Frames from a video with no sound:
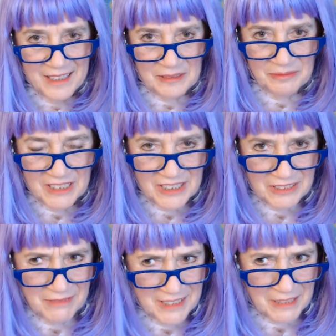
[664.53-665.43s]
because it
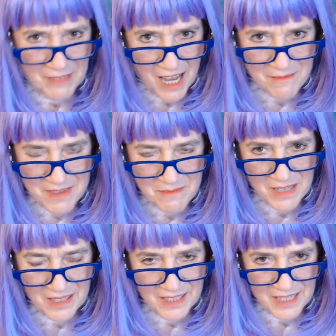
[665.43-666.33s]
was sometime in the
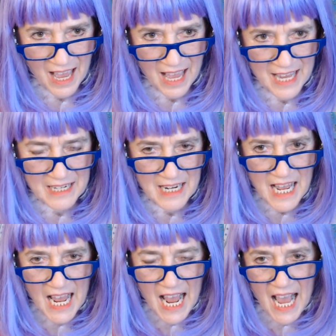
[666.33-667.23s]
middle of the night.
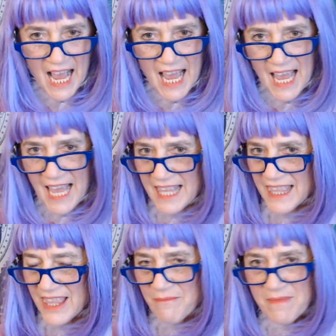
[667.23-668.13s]

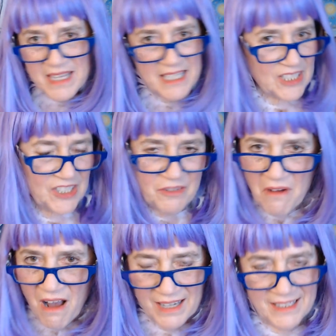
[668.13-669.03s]
And the minute she
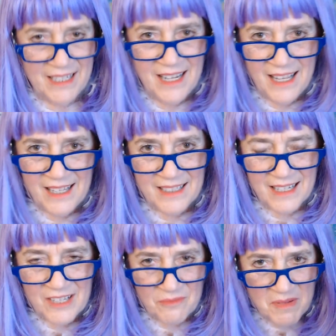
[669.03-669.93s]
walked in,
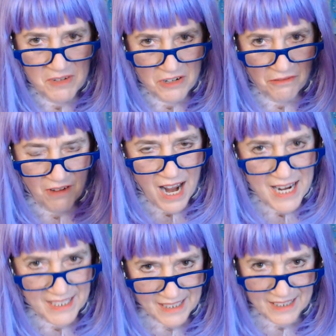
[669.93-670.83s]
because remember, your
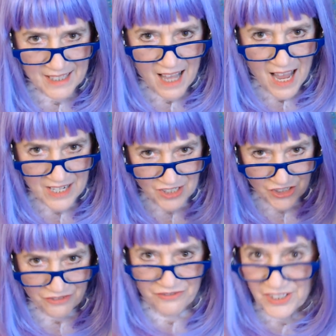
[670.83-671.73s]
rising sign is your
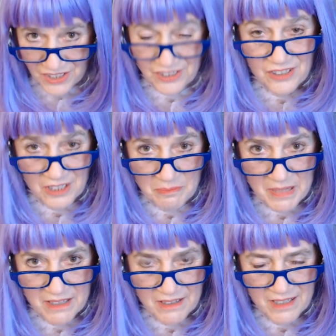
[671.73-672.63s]
physical
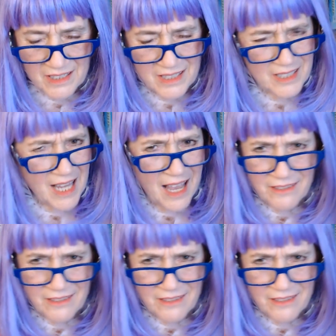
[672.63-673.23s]
appearance. It's how